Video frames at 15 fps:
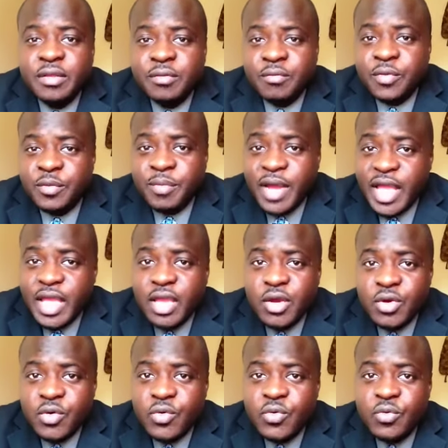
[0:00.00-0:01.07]
With buying a
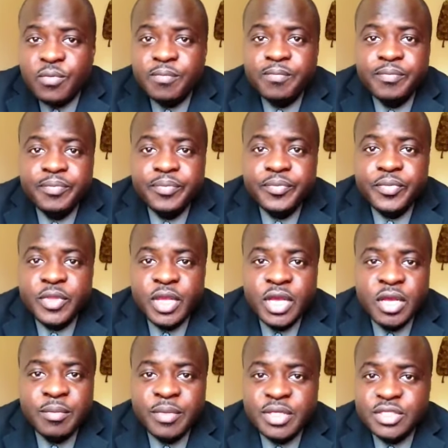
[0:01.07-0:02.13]
home,
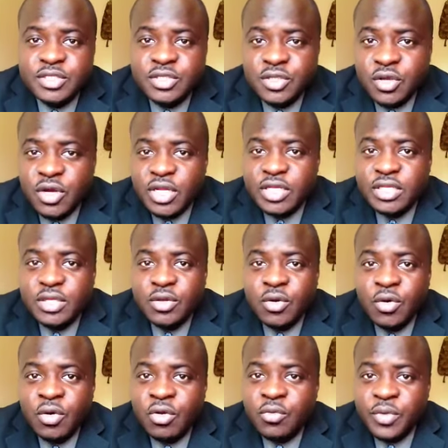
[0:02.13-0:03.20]
it's not
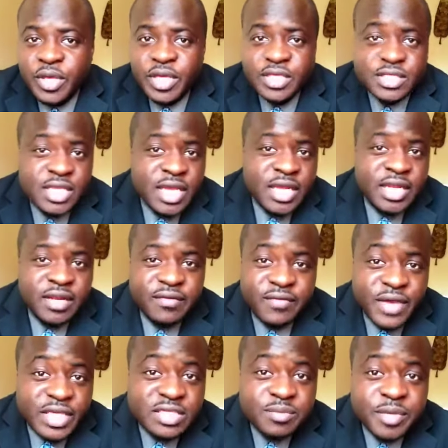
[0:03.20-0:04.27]
always an
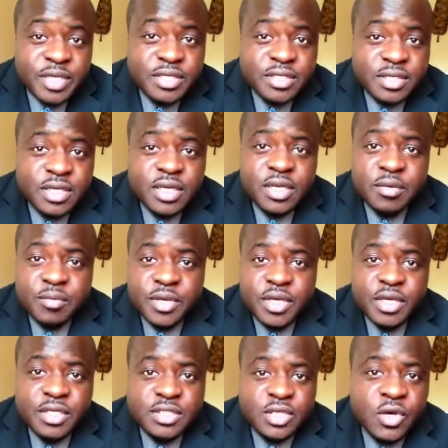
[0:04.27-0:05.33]
investment,
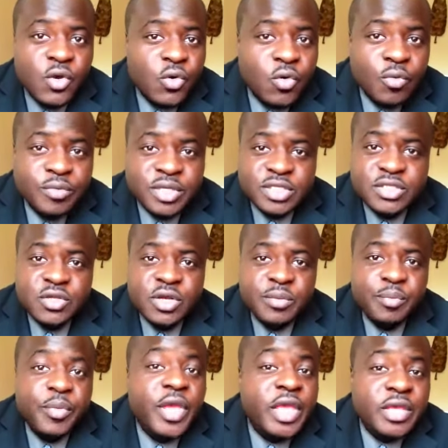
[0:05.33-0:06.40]
because a home does
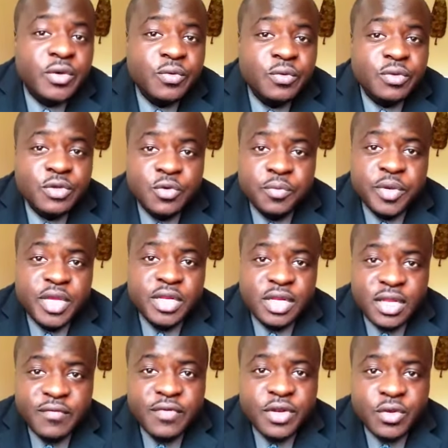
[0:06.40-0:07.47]
not pay you. You pay to
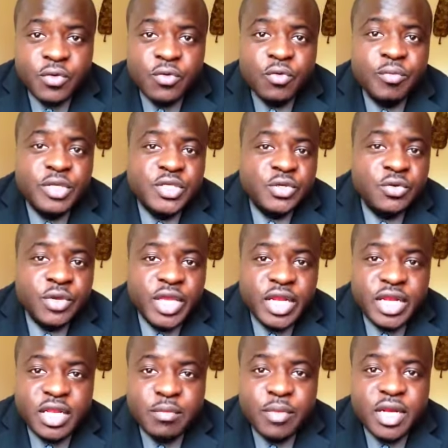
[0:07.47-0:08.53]
live in the home, but you don't get
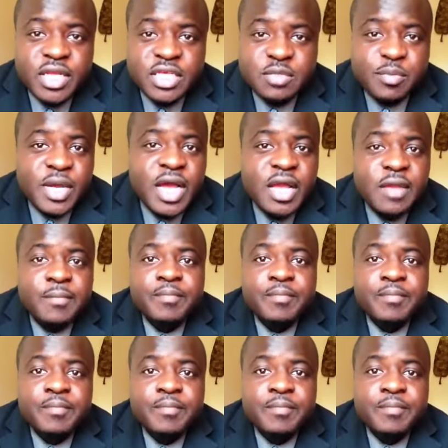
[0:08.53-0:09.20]
any money back.